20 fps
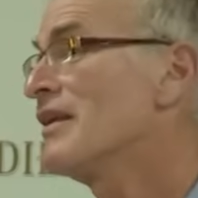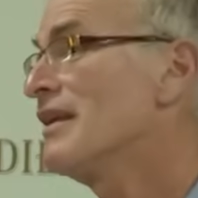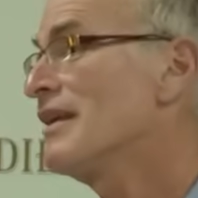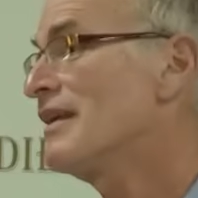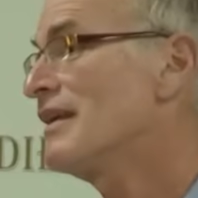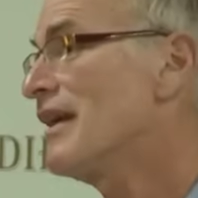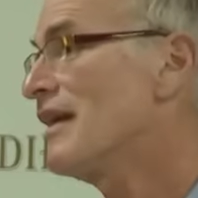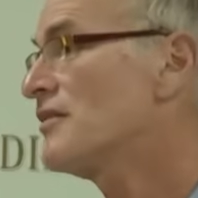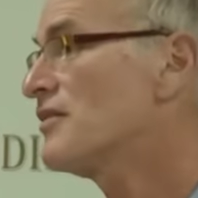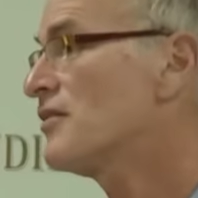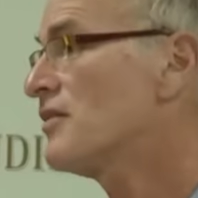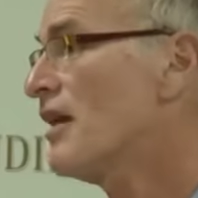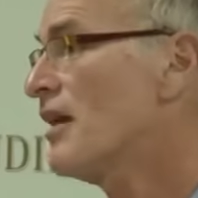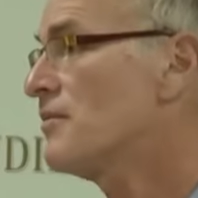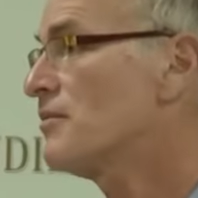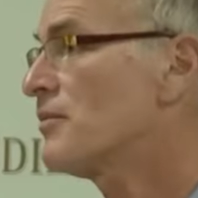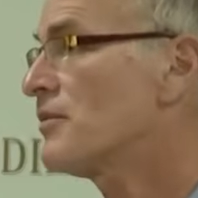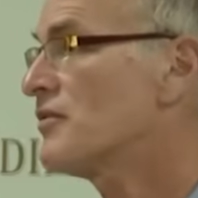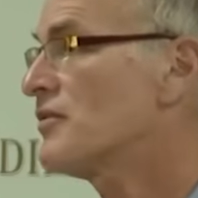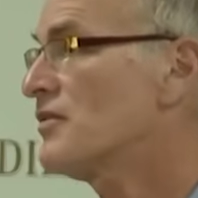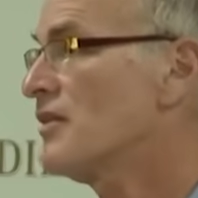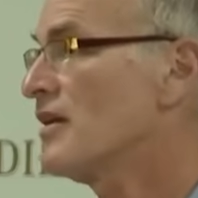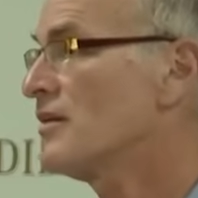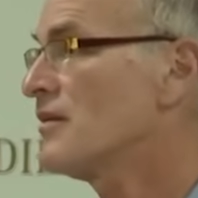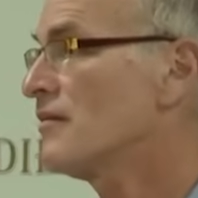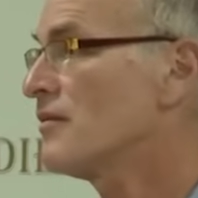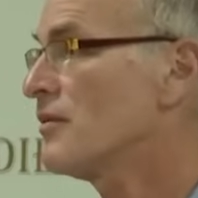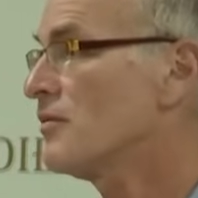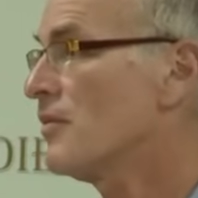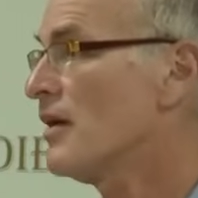he gets
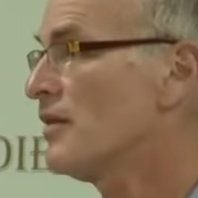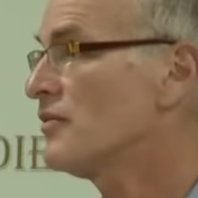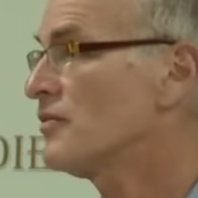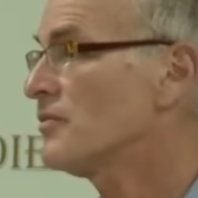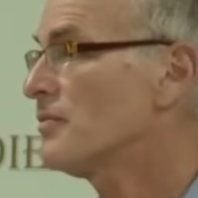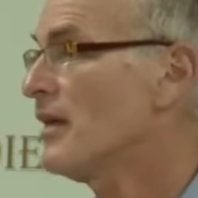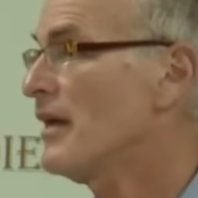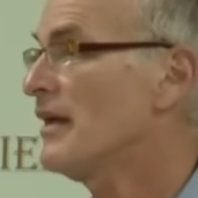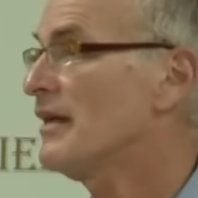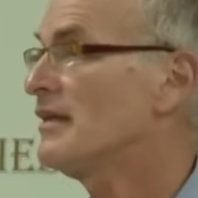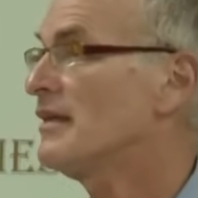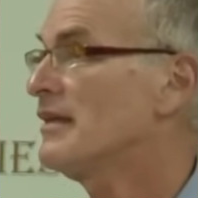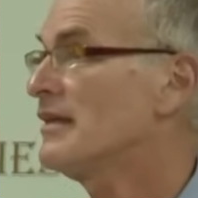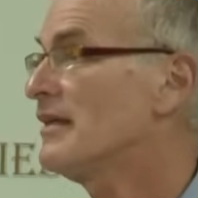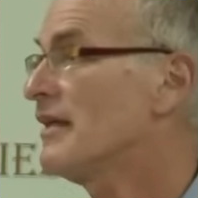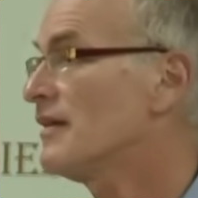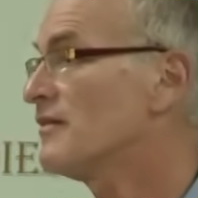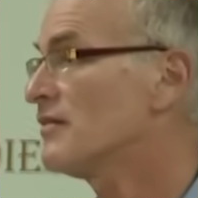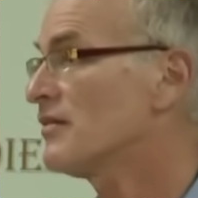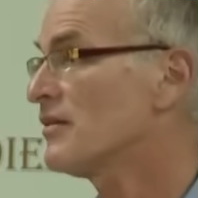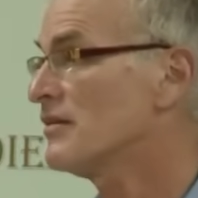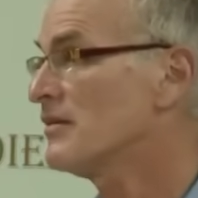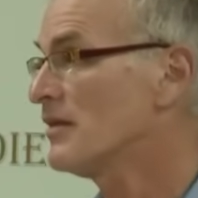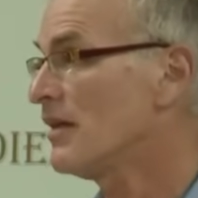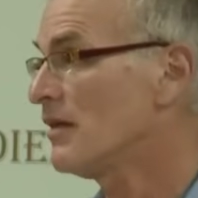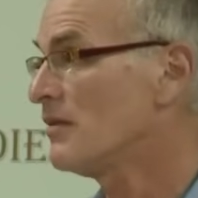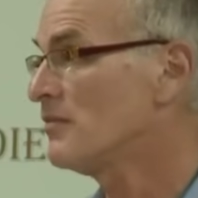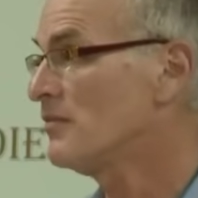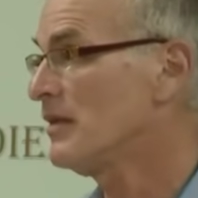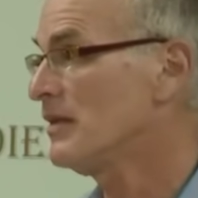10% of the West Bank. He gets
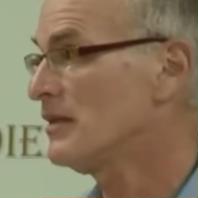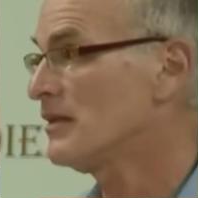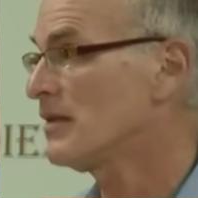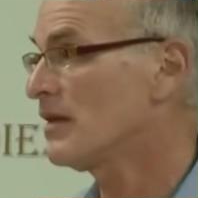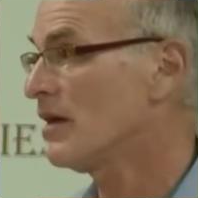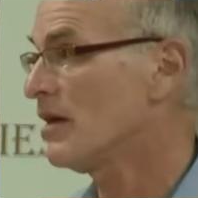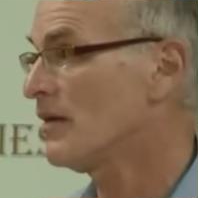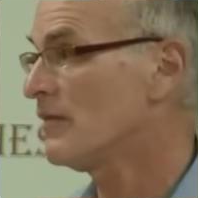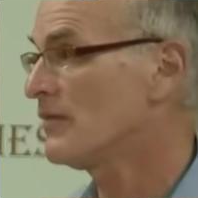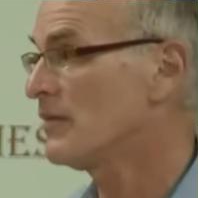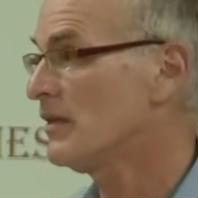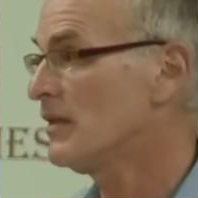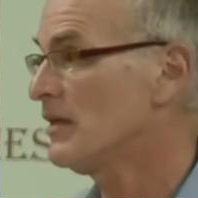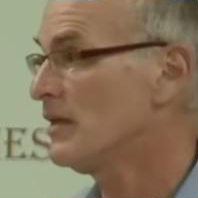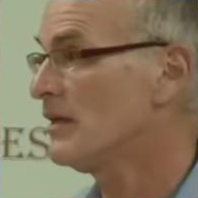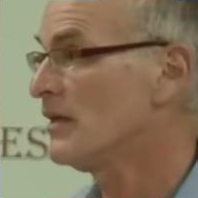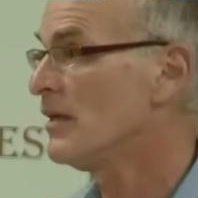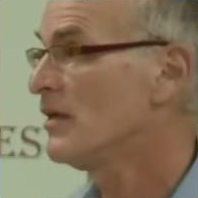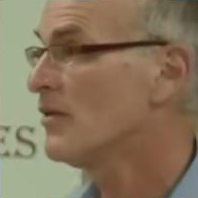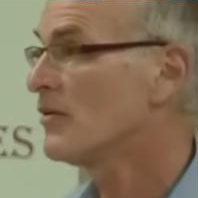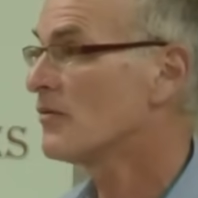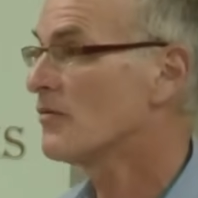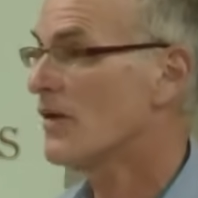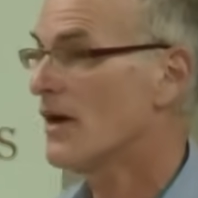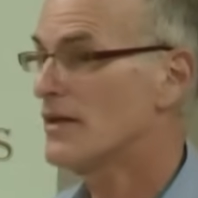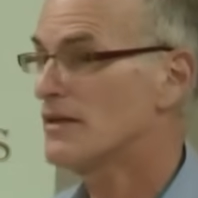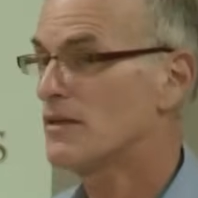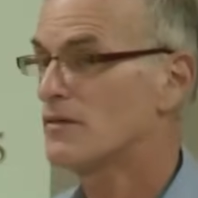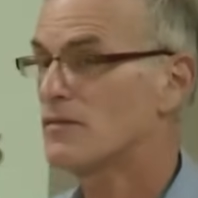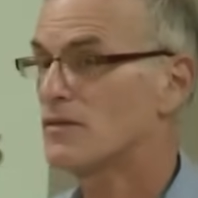annulment of the
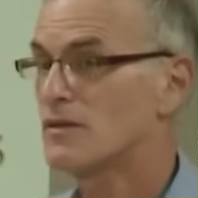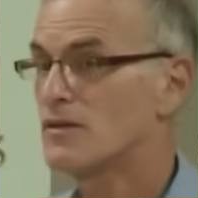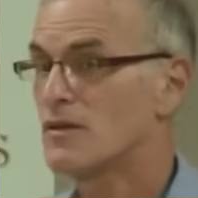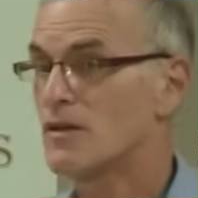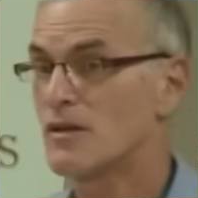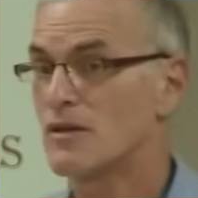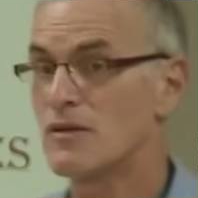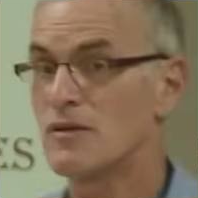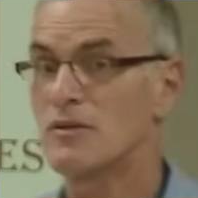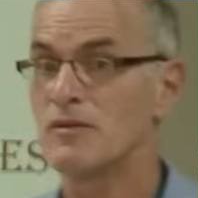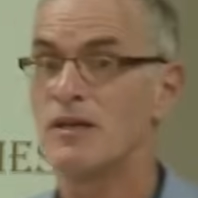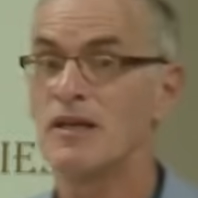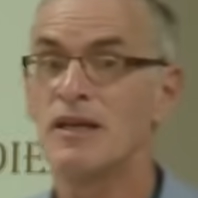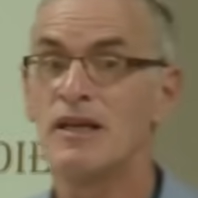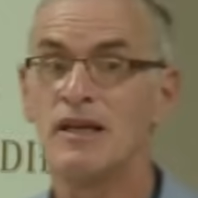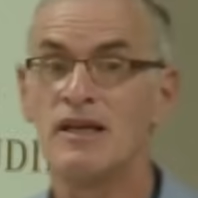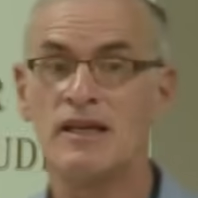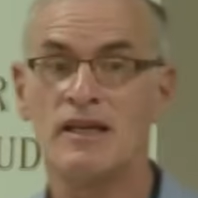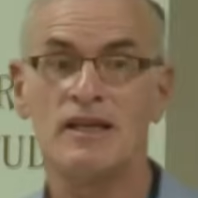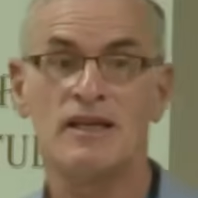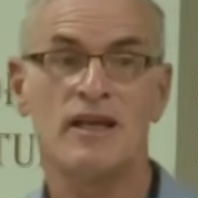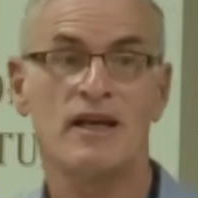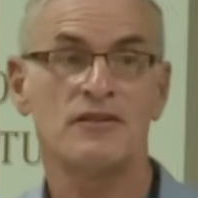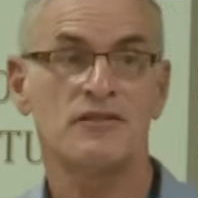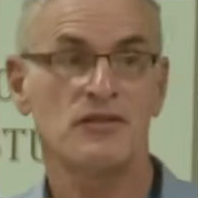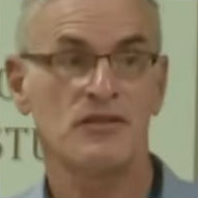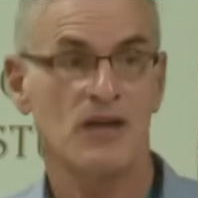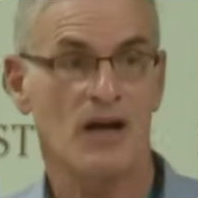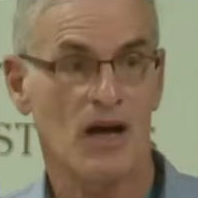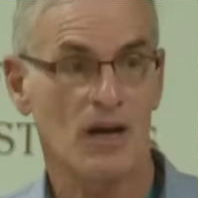right of return. He
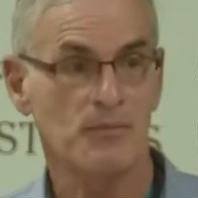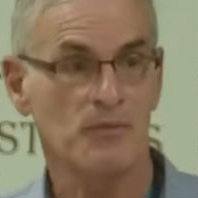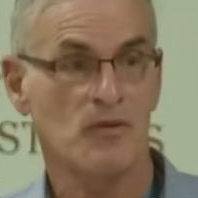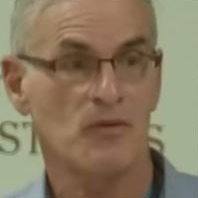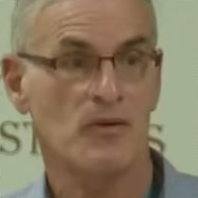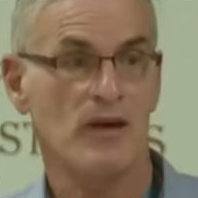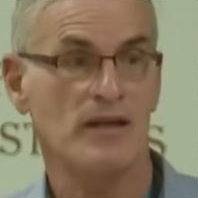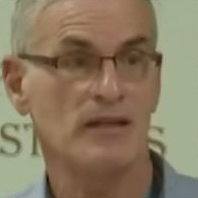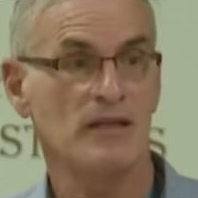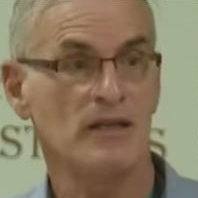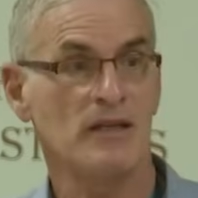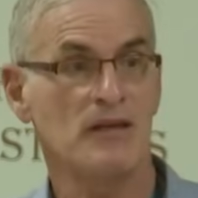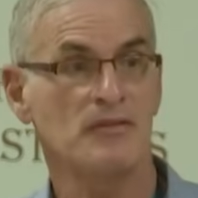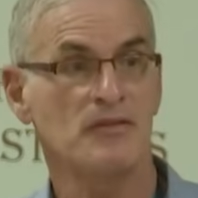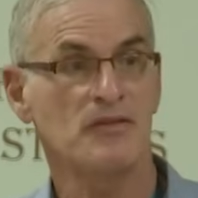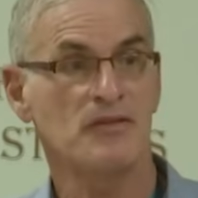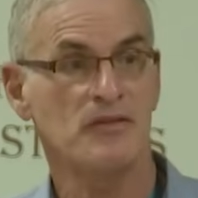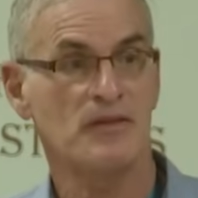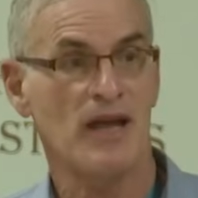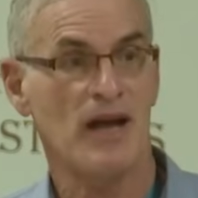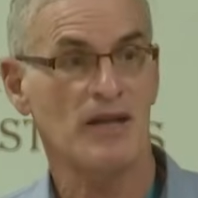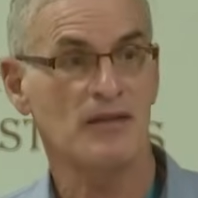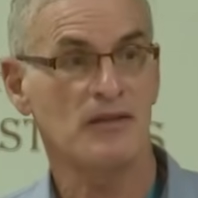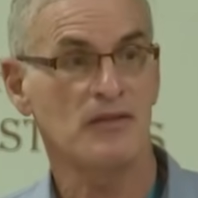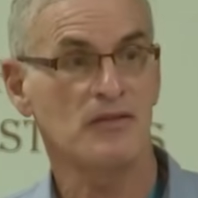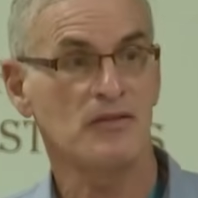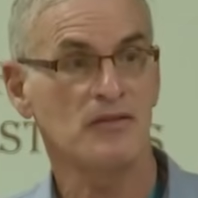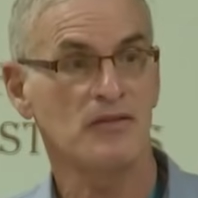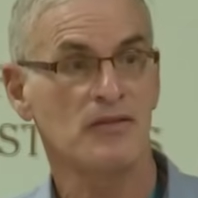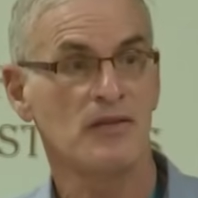gets an upgrading of
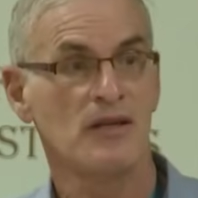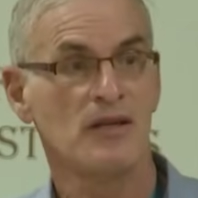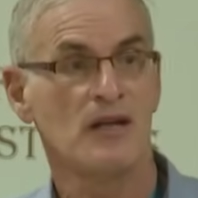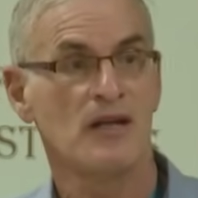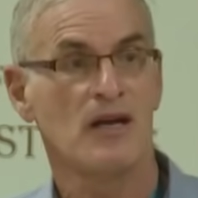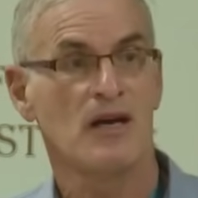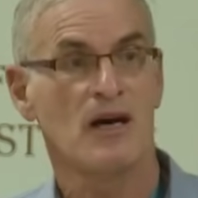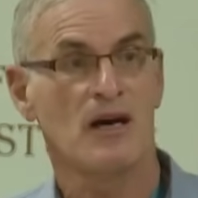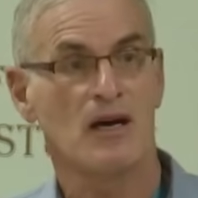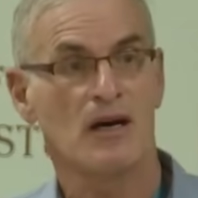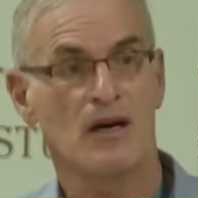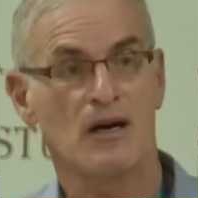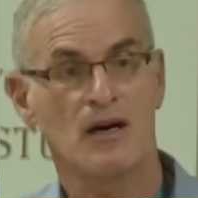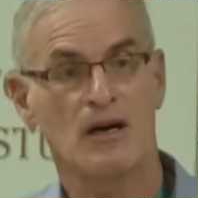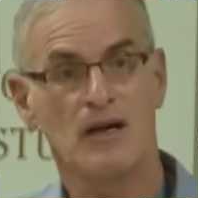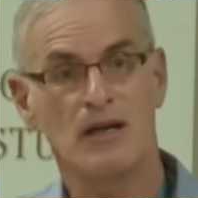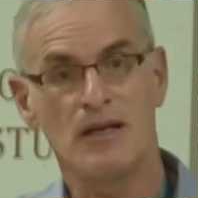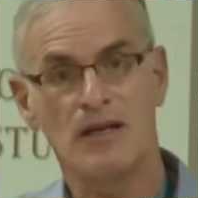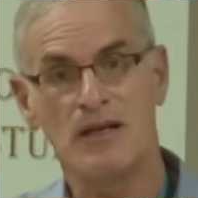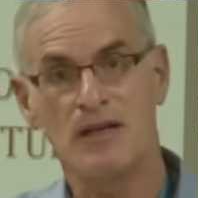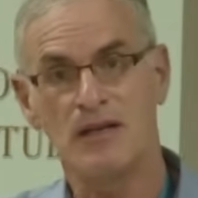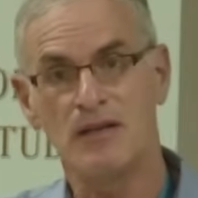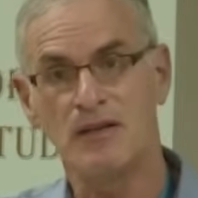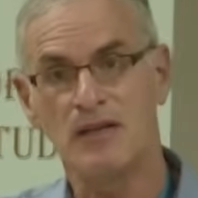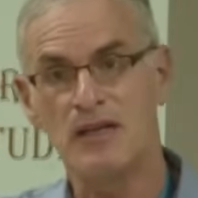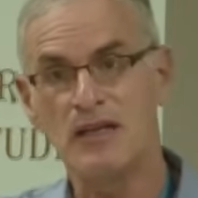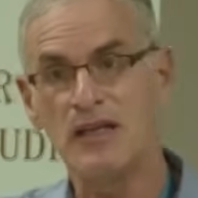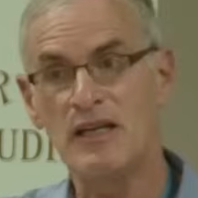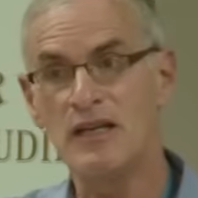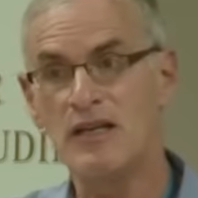status in
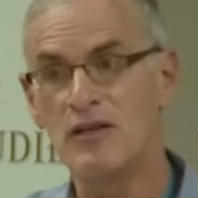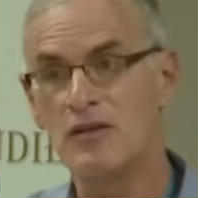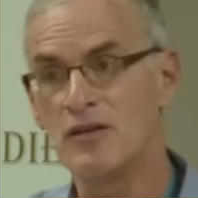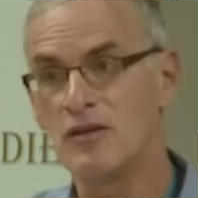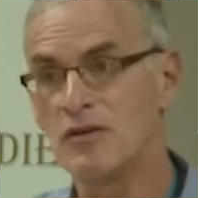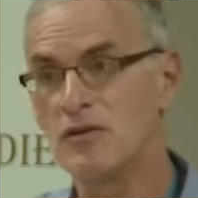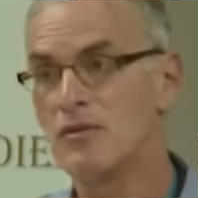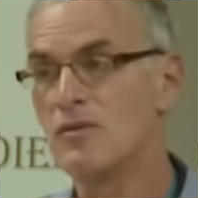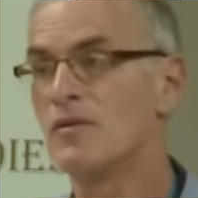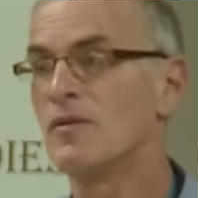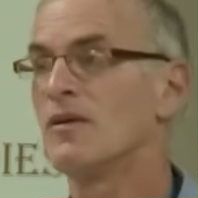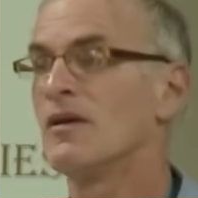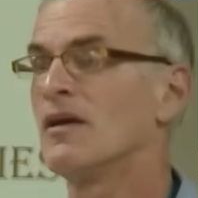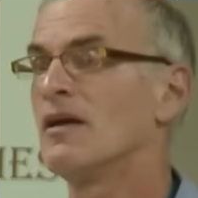the EU.